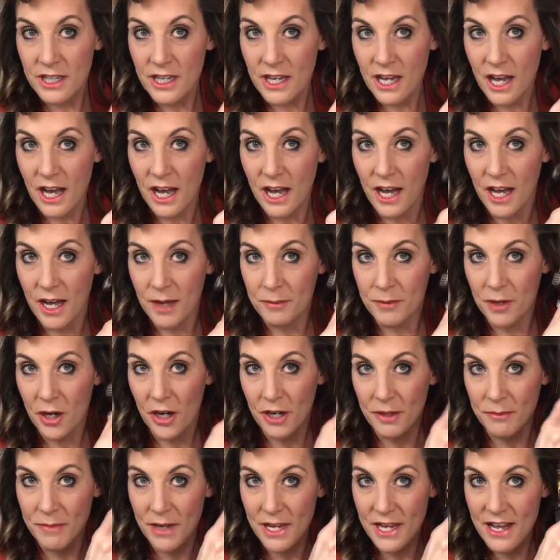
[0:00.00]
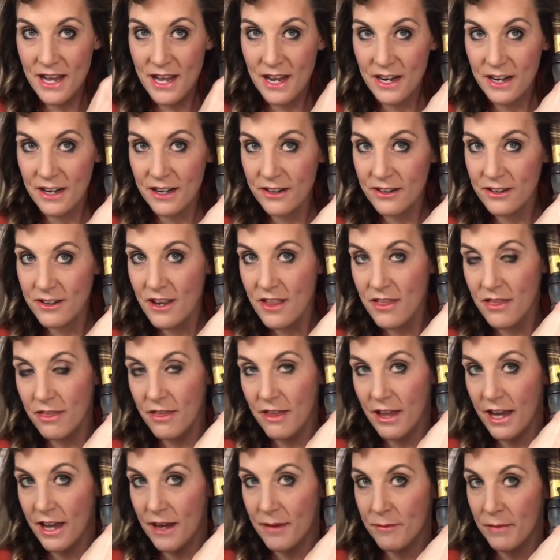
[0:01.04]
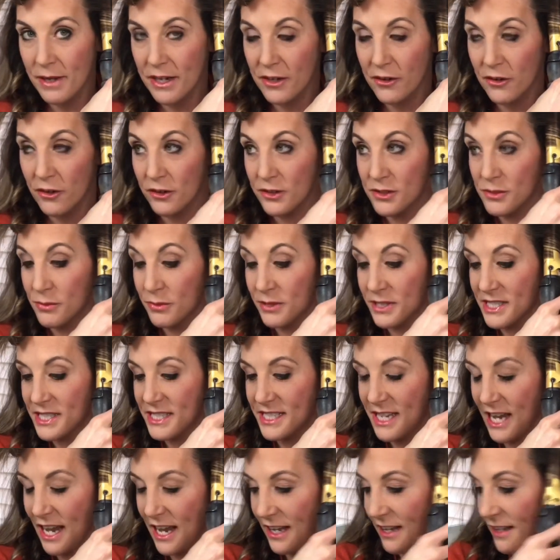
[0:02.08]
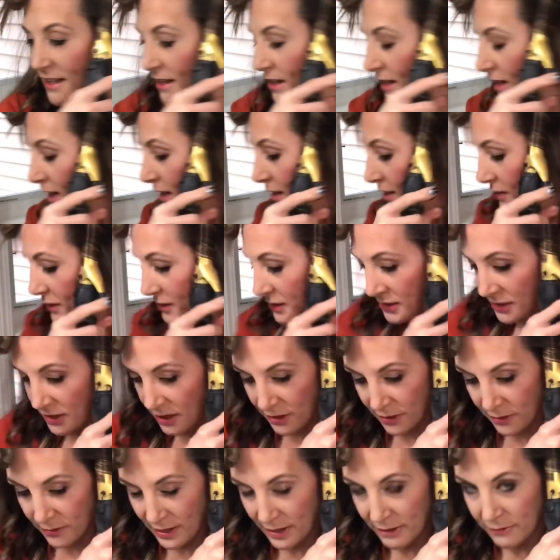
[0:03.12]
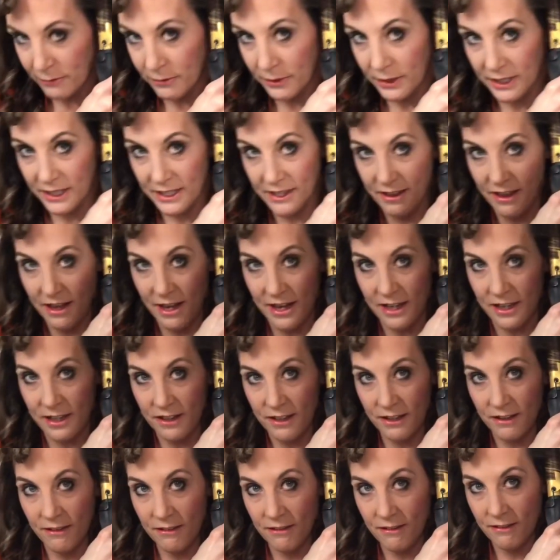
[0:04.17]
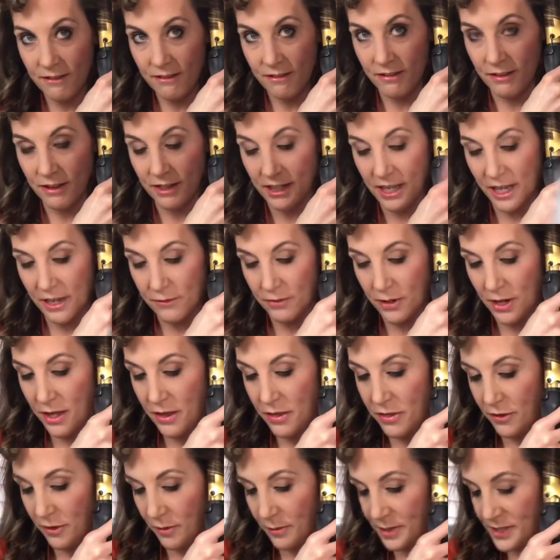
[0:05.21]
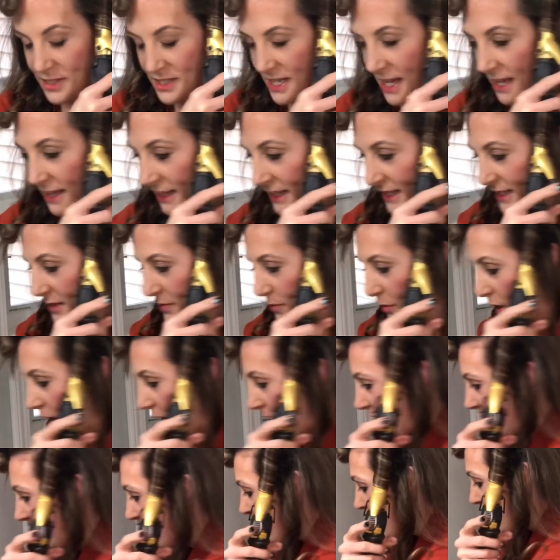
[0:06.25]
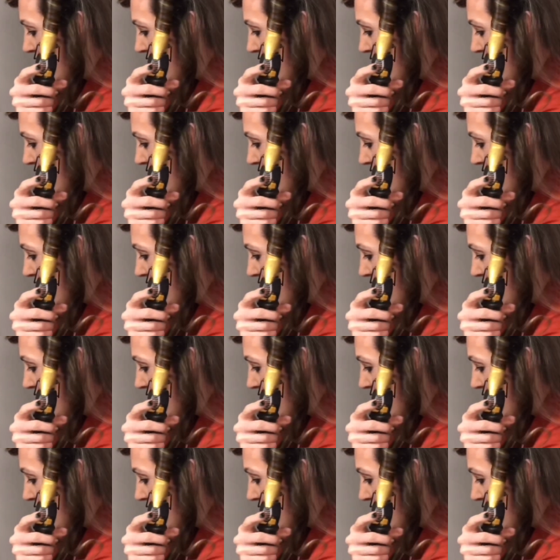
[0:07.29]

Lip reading: on my hair that my curls will stay. So I really like the Kenra Thermal Styling Spray.